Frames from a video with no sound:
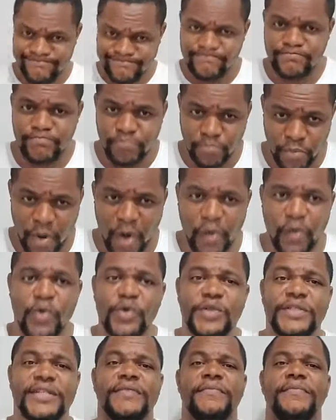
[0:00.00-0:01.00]

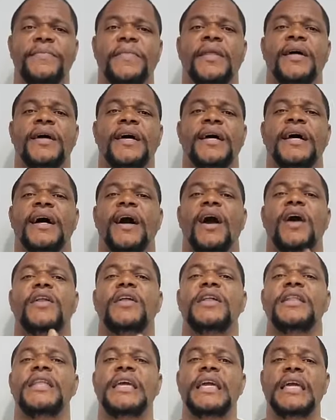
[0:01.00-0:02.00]
borrowed
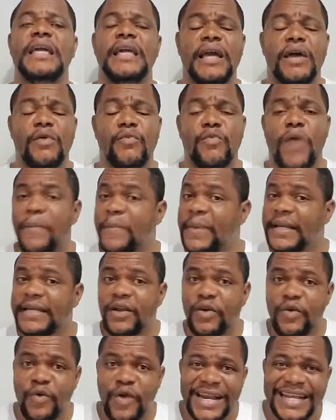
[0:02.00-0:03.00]
under the Rapid
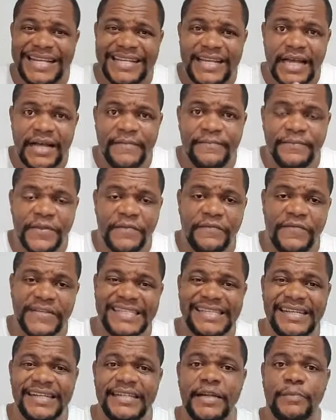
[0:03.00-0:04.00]
Credit
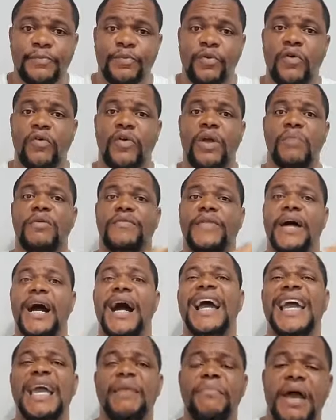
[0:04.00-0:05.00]
Facility Program of the
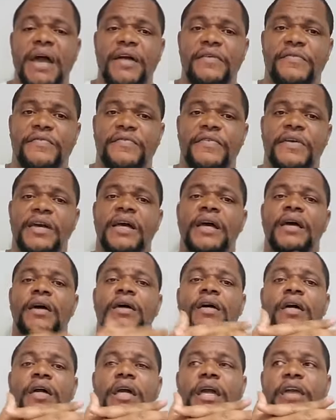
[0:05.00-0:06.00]
IMF,
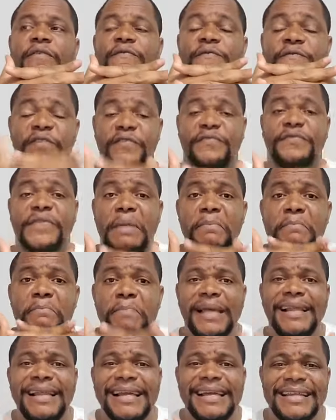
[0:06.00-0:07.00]
a $50
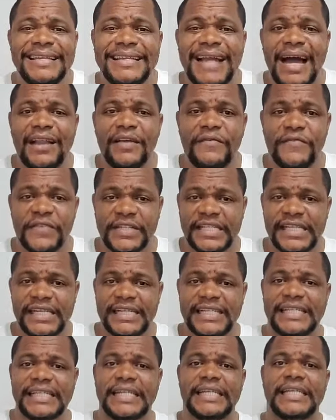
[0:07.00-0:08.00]
million
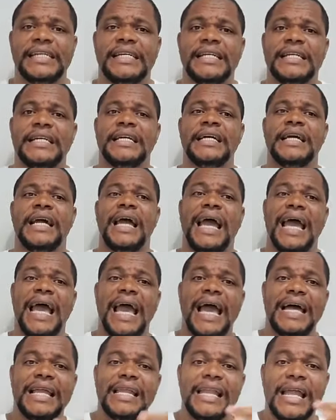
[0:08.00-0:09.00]
facility.
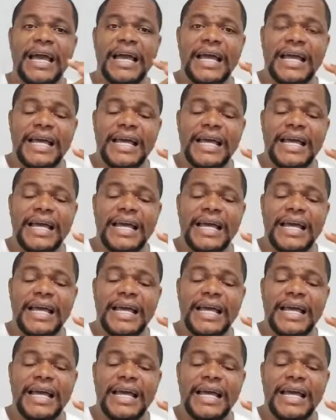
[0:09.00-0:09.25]
And